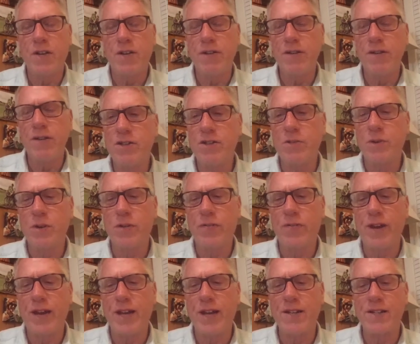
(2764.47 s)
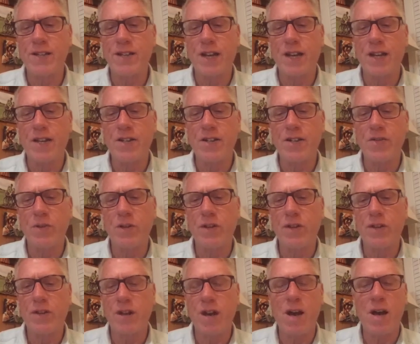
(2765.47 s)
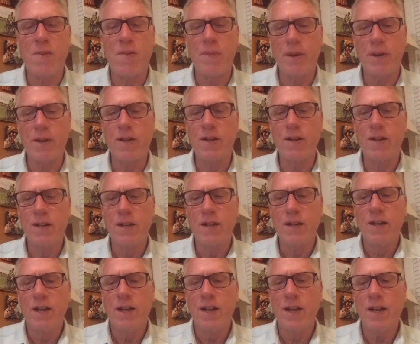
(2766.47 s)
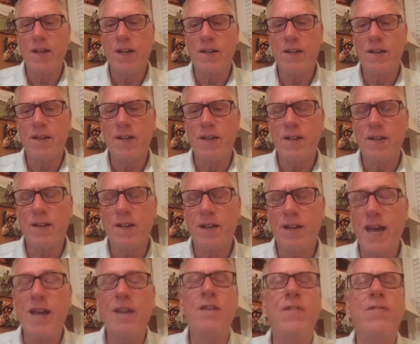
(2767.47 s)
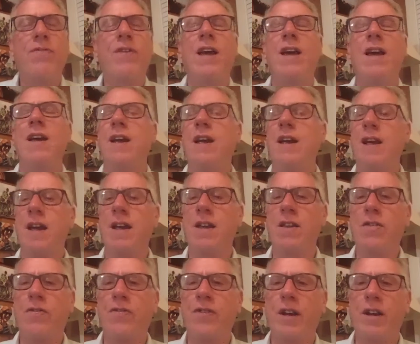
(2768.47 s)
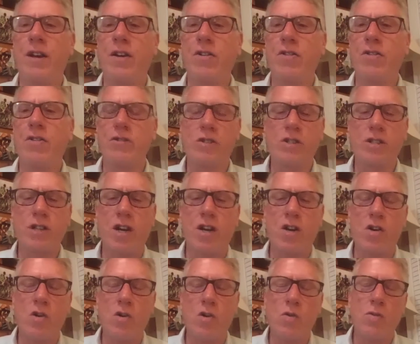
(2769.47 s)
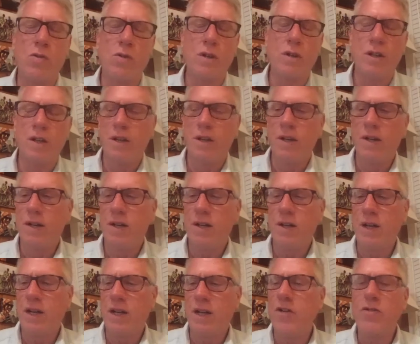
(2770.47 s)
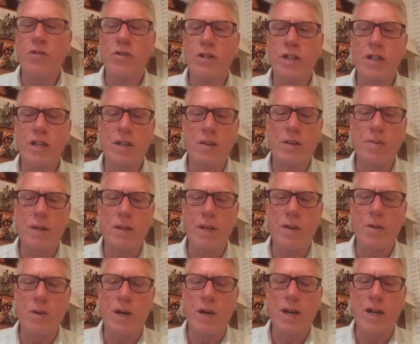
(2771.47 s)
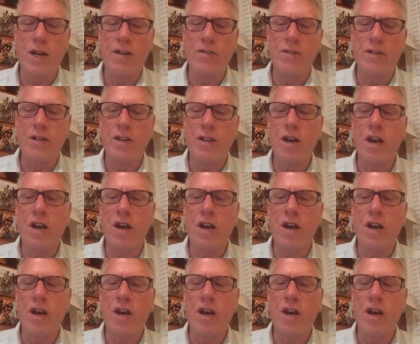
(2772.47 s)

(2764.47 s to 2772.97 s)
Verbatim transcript: There's real fascination with the topic, and uh, and the and, and, the figures are so interesting in many ways mm-hmm.